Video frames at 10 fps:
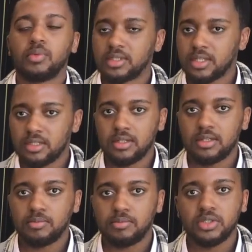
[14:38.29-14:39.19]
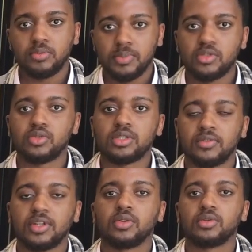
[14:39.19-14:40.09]
we sent a bunch of pictures
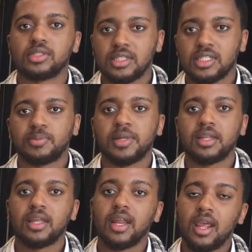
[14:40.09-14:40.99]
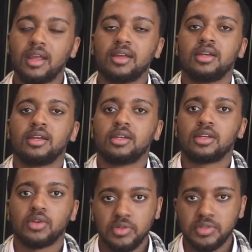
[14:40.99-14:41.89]
and video, just explained that, hey,
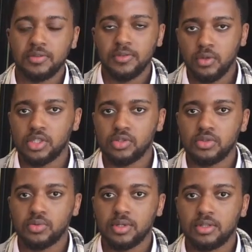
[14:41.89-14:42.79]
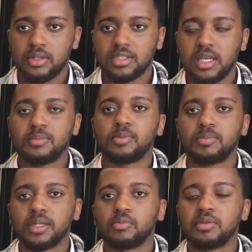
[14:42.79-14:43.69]
you know, there's a few issues with the sample,
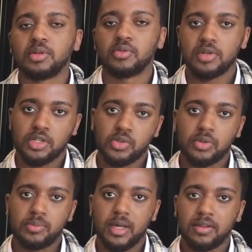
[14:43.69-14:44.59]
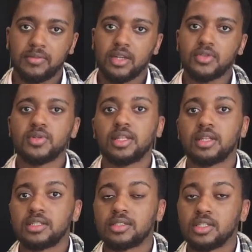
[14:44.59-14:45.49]
but we've been reassured by the factory
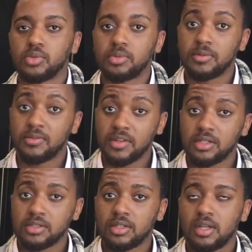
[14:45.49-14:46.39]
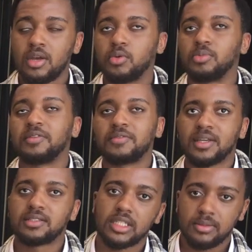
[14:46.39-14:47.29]
that these things will be finished will be
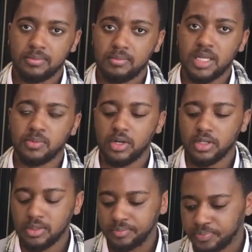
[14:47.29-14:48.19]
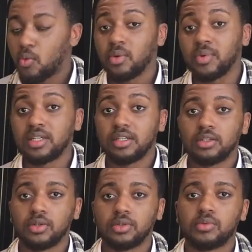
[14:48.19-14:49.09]
fixed in mass production. Uh, what we
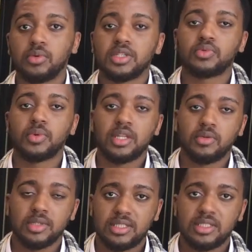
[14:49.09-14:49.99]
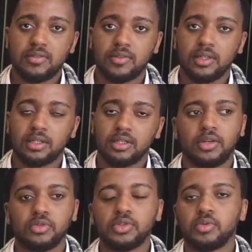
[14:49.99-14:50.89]
didn't know was when they received it,
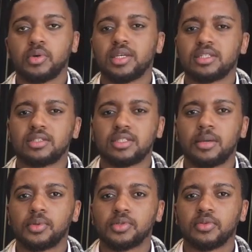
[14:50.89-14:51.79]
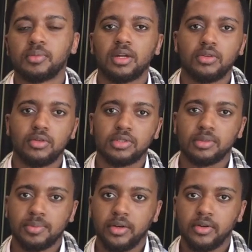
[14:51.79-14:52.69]
they'd also requested samples from another
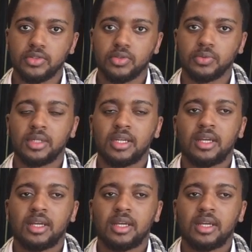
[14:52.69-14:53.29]
supplier. So